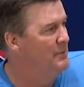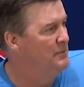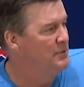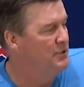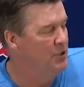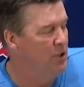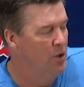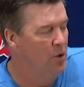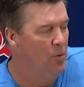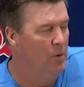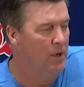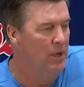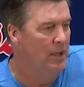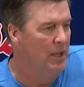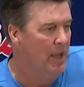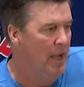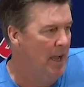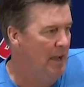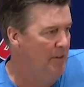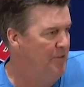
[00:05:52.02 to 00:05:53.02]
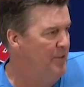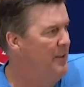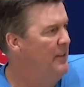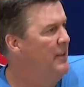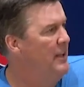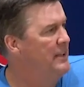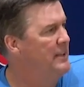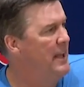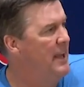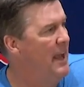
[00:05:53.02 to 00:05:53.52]
So I feel
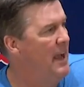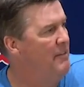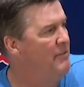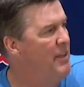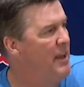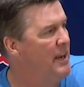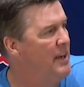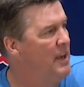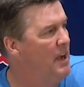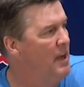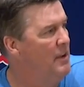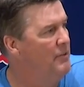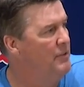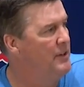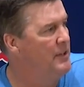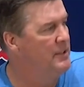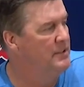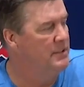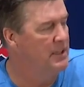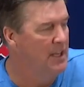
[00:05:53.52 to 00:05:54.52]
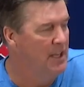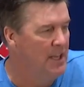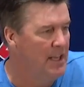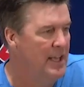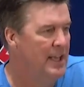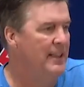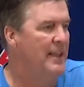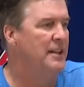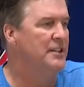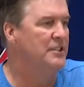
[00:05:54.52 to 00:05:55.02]
like they have that confidence.
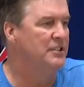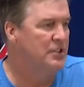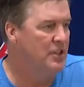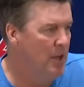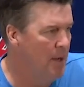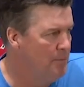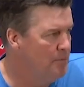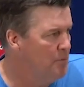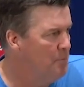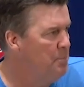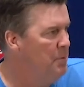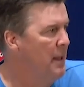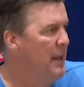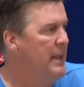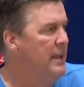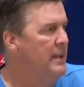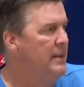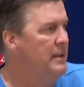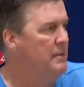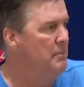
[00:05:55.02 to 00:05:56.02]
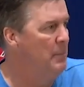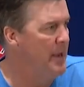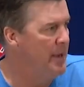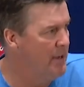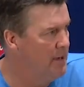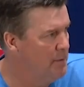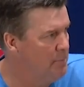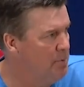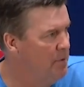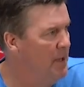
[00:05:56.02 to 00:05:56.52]
And that just comes with playing and
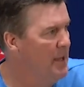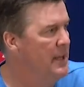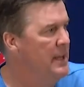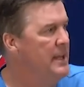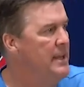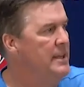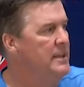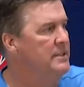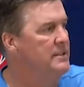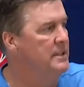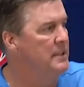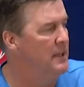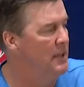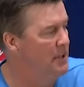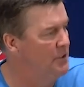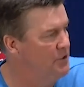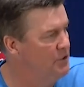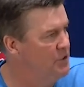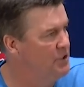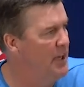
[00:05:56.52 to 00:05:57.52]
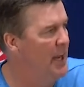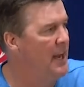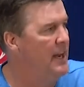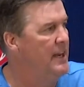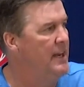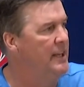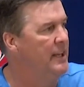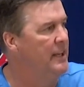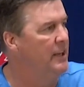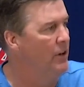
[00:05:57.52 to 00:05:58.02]
making plays and
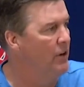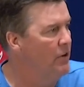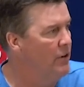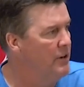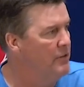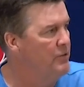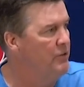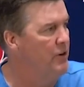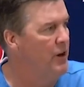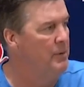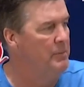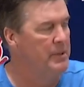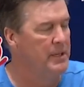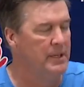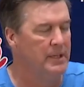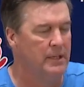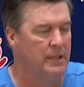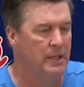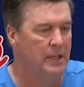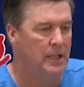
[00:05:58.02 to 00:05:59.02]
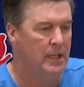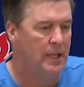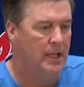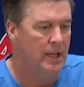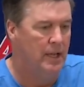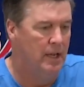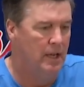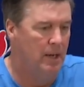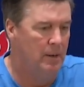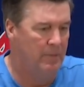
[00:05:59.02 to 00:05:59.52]
understanding and learning from it. And
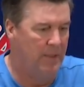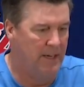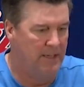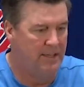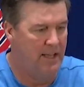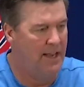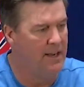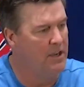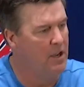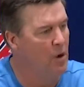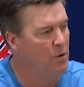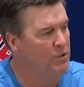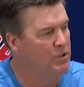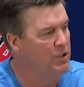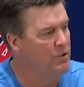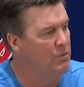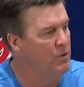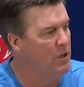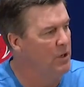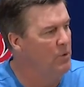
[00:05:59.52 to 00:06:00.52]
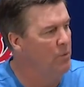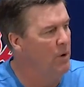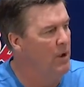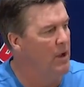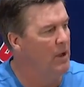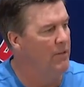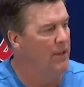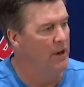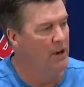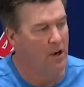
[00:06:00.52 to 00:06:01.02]
they take coaching really
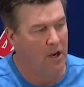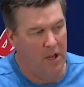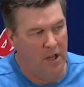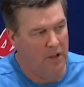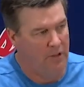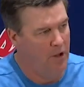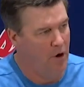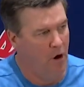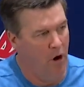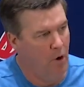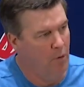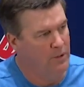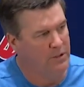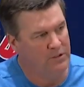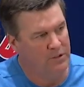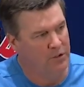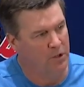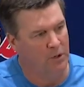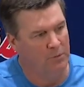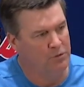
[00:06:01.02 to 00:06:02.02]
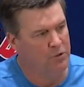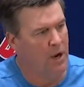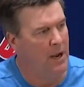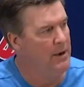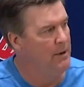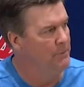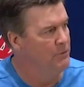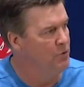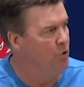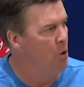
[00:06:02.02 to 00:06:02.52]
well. They're always
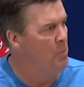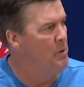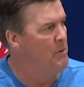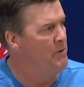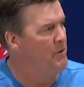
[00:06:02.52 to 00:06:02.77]
trying to absorb